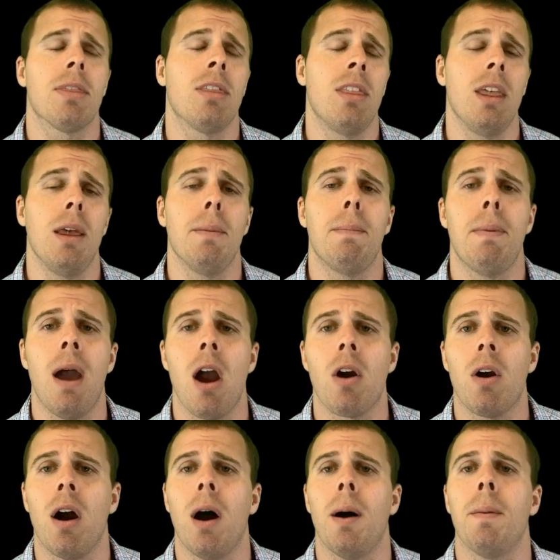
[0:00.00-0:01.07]
the
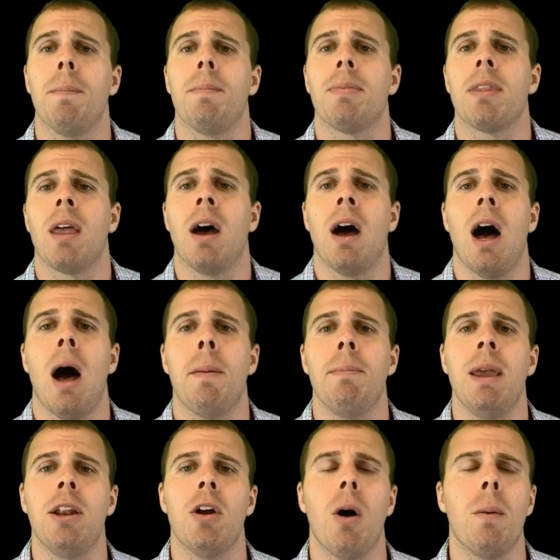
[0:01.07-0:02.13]

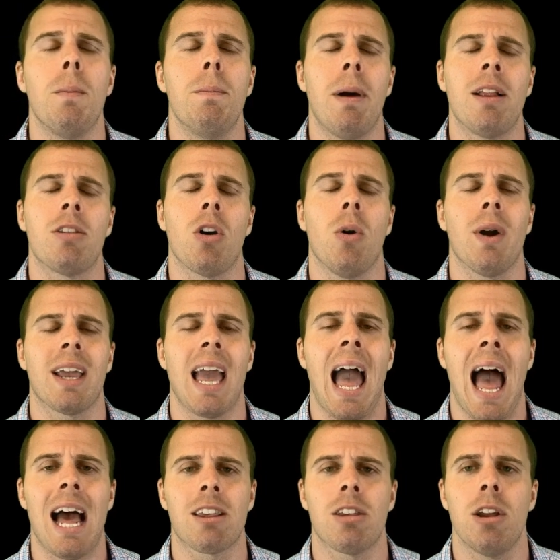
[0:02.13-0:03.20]
para-aminobenzoic
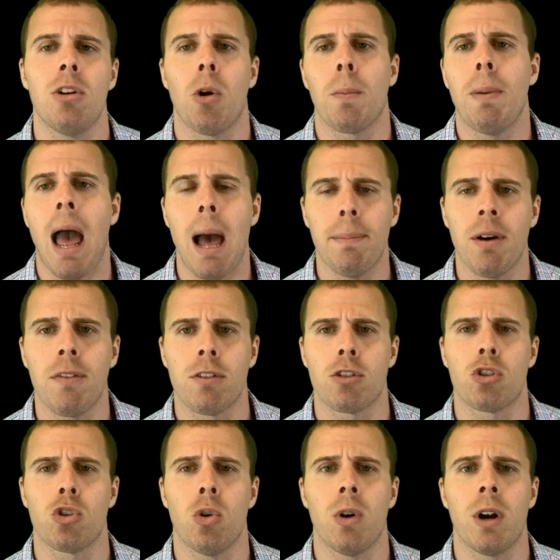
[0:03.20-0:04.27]
acid, or PABA for
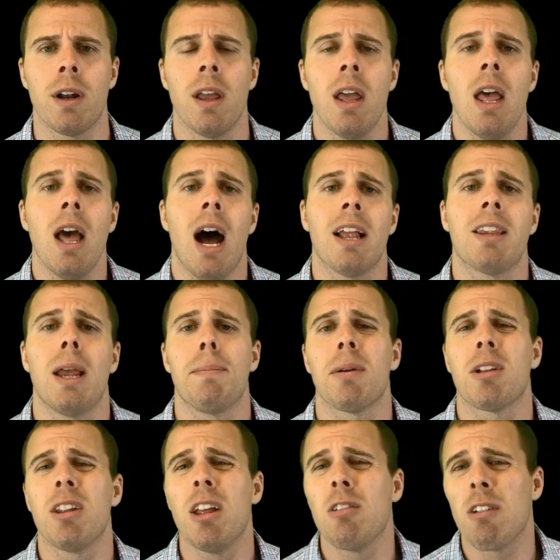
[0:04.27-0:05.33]
short.
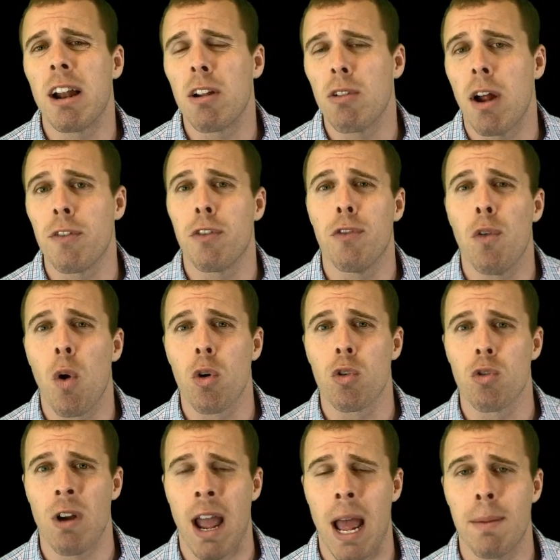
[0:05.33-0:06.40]
Typically right around 4
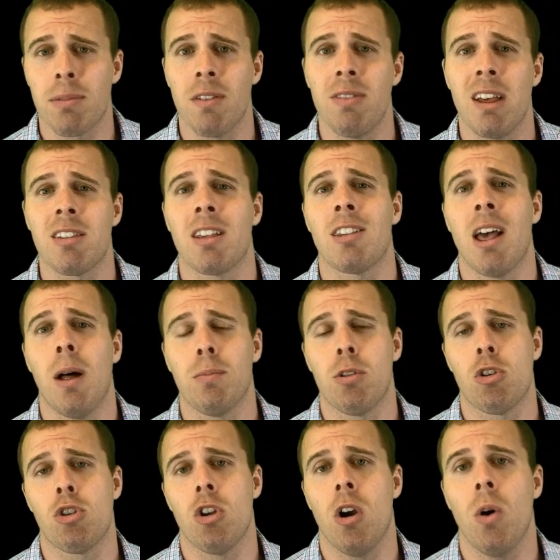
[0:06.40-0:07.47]
grams of this has helped to
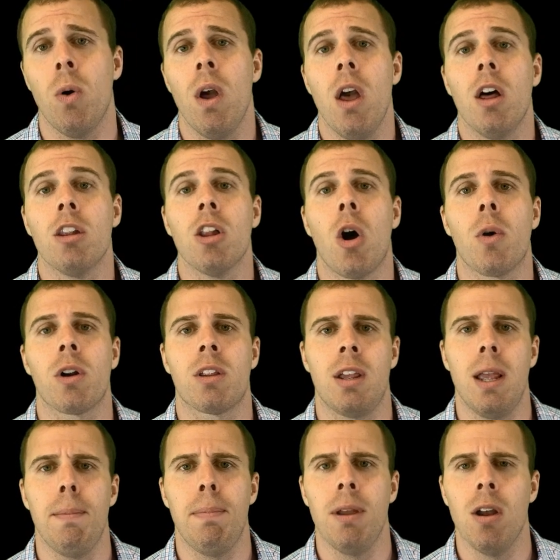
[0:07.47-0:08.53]
show lower
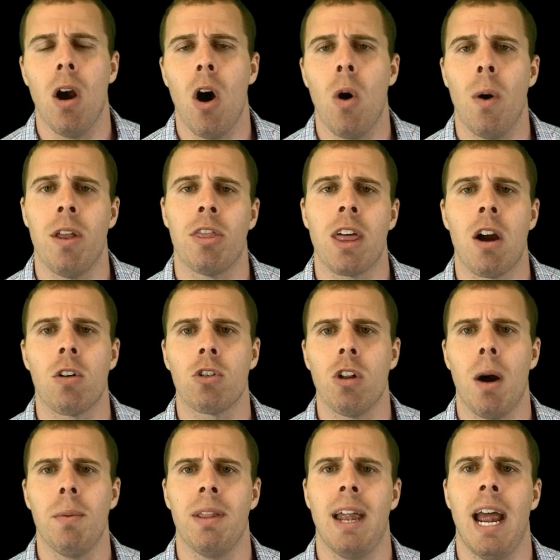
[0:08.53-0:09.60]
TPO and
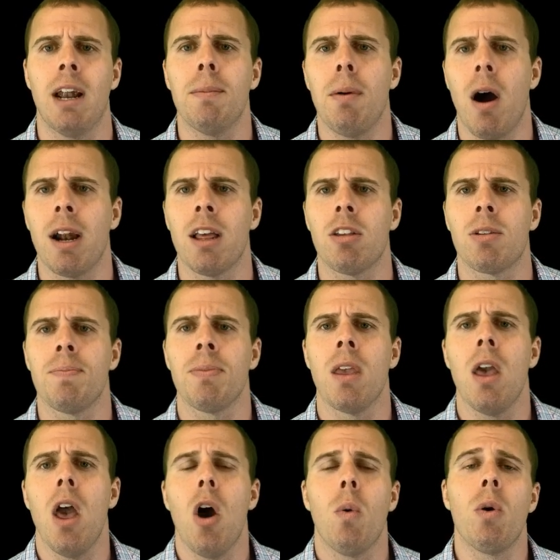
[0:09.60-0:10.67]
thyroglobulin antibodies.
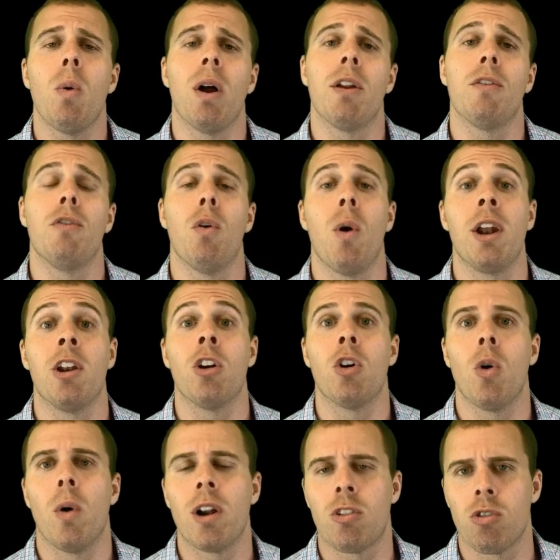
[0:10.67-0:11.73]
We want to avoid
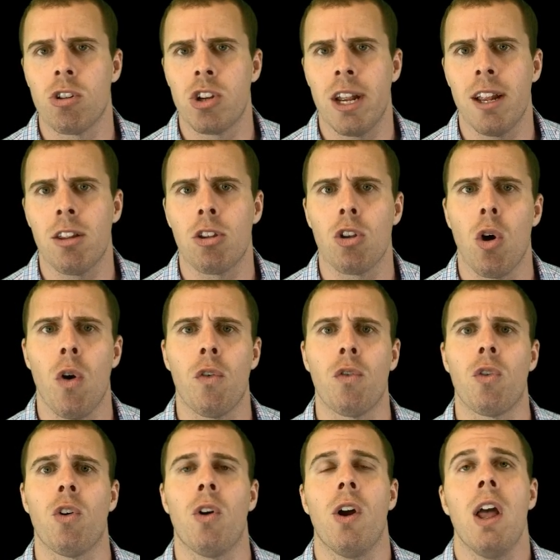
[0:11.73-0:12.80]
goitrogens, so if
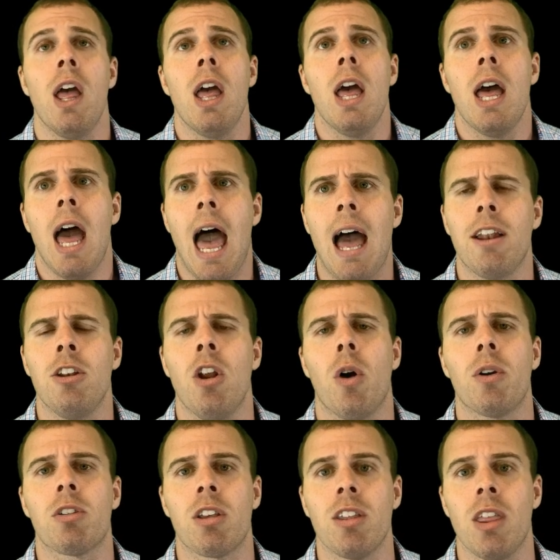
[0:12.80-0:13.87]
we're
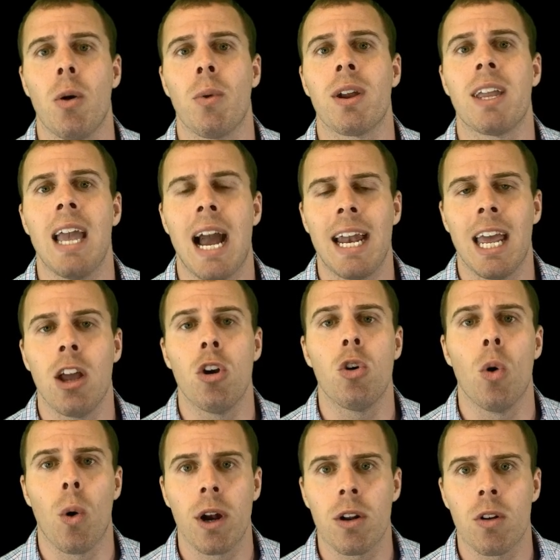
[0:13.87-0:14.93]
noticing that we're getting
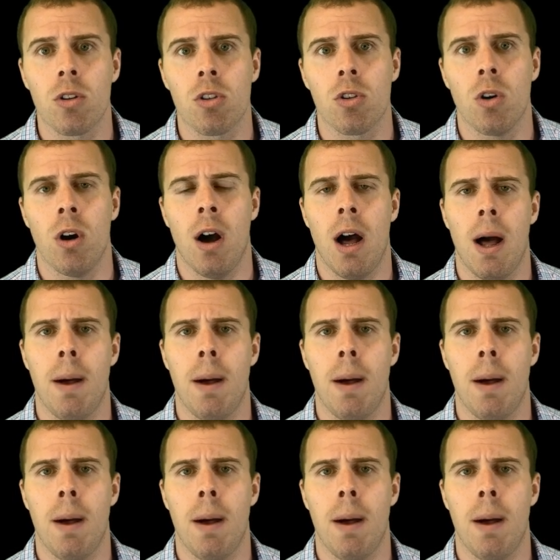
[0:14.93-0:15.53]
goiters